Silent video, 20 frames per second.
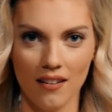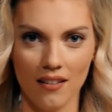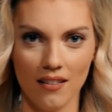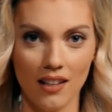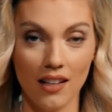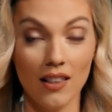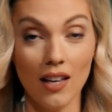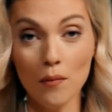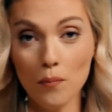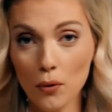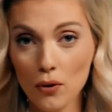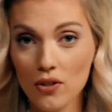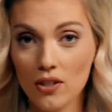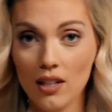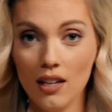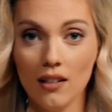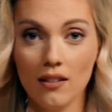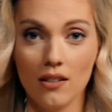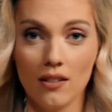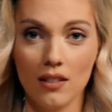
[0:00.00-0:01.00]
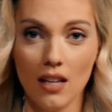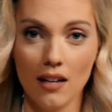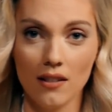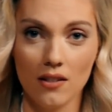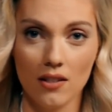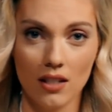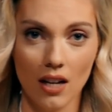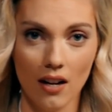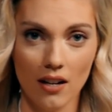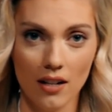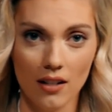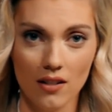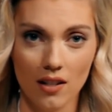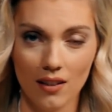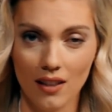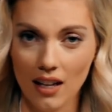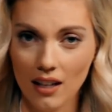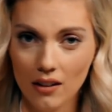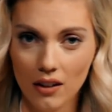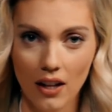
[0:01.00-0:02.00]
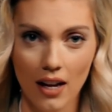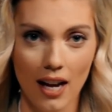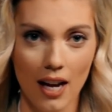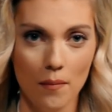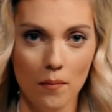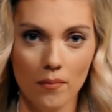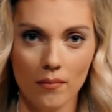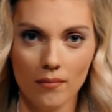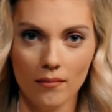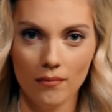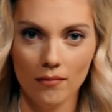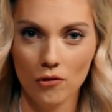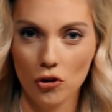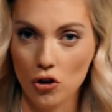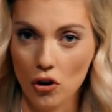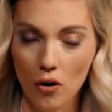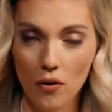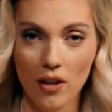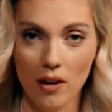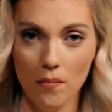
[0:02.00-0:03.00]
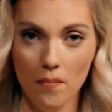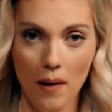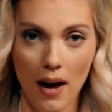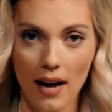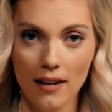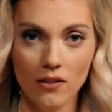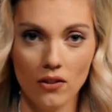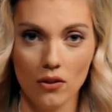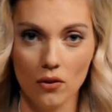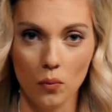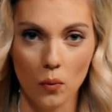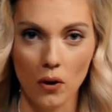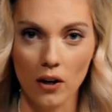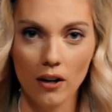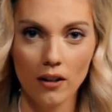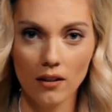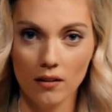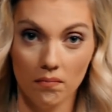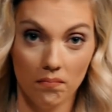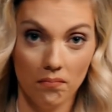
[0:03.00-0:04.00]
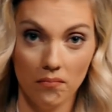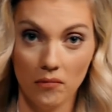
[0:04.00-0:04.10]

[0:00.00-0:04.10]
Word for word: They then proceed to cite studies that they claim show that masks work.